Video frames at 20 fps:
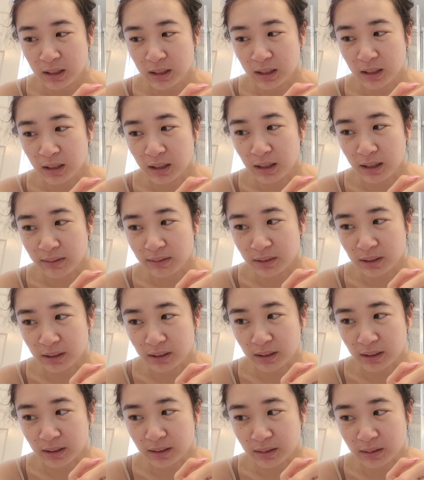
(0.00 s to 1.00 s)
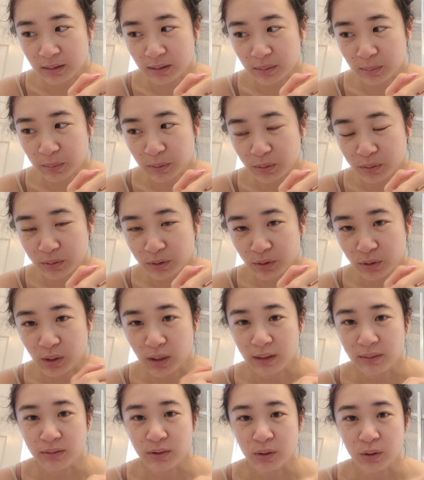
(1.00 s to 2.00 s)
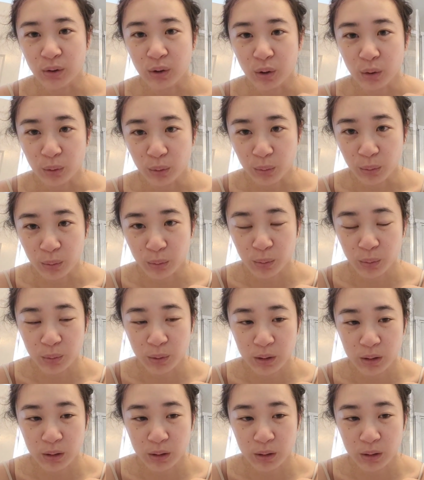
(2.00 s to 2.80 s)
And then after that approval, you have to go.